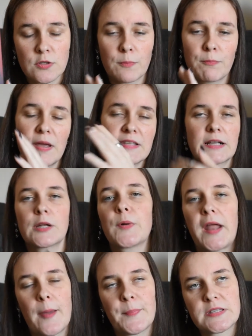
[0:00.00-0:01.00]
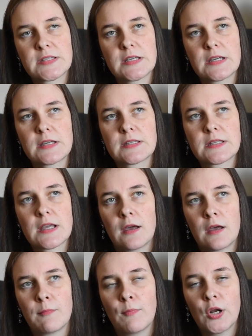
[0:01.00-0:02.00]
So basically what happens is
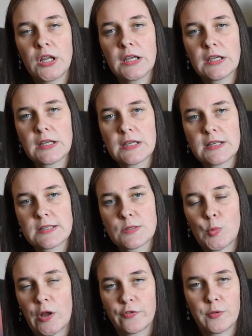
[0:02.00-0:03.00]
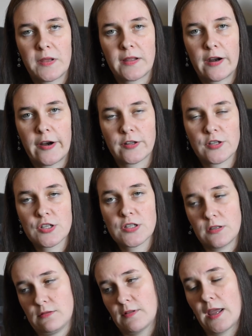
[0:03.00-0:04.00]
Monique is one of the main
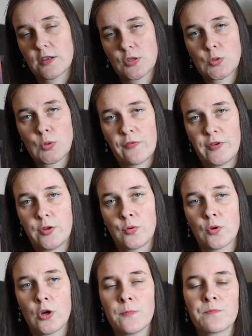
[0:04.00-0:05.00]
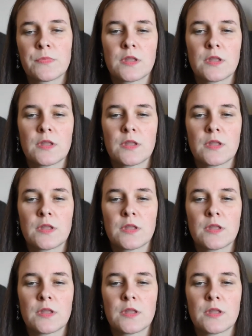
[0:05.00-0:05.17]
characters next to Evelyn Hugo,